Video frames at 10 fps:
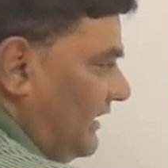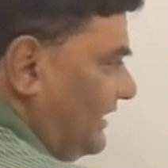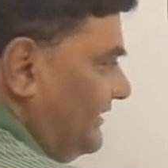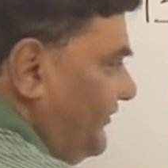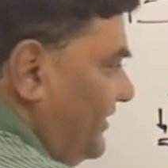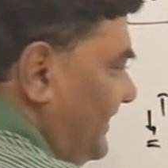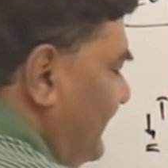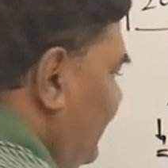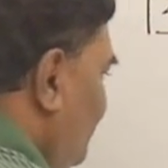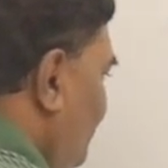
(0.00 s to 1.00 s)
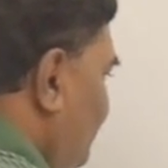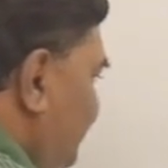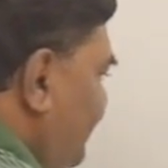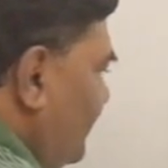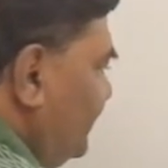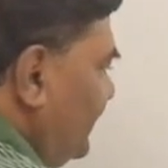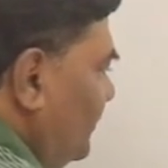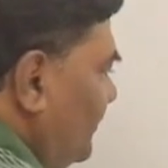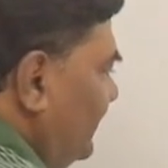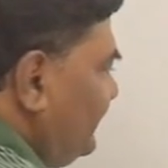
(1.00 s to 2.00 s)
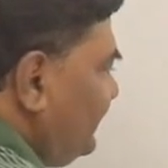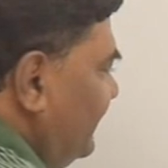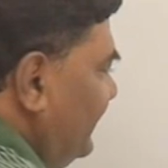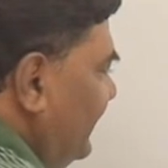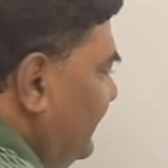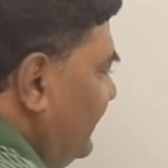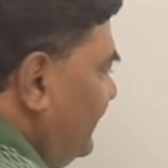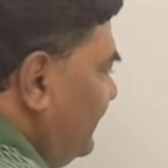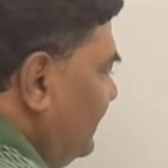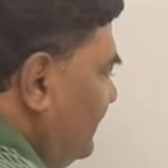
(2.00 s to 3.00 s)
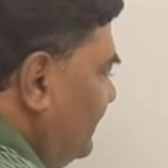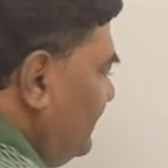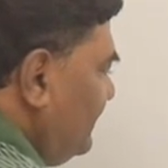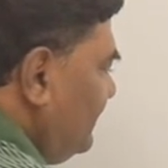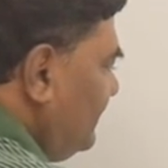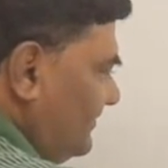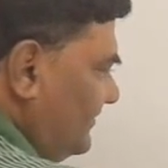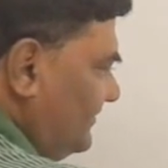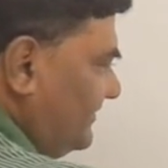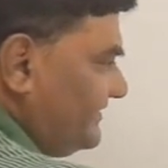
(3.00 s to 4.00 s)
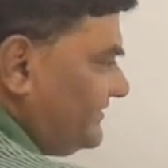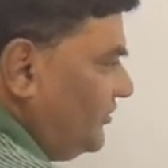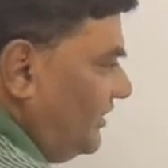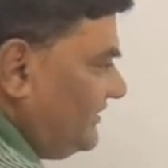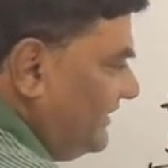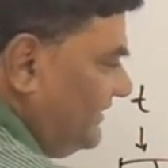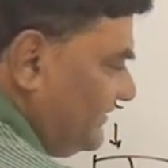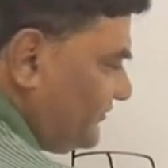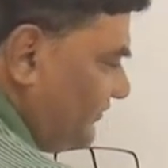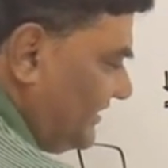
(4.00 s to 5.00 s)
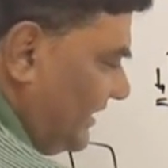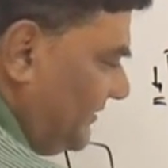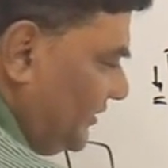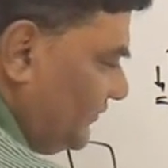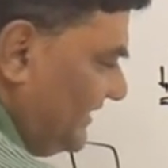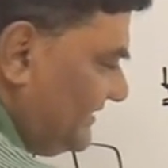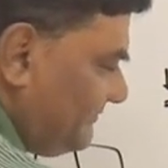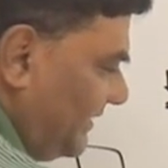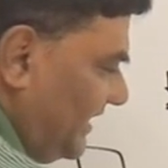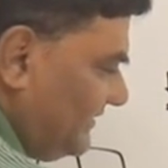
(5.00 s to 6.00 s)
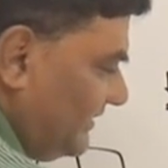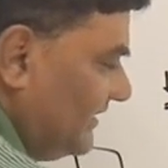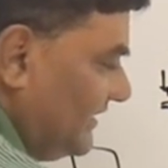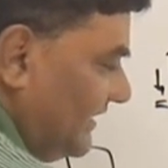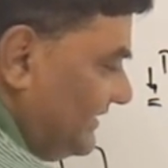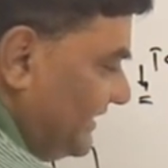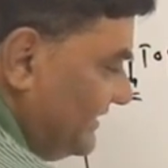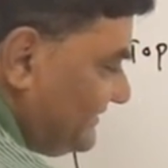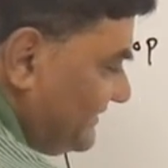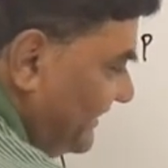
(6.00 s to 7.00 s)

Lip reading: And if you create a node, suppose the node is created, this is not null, so come into the else part. T's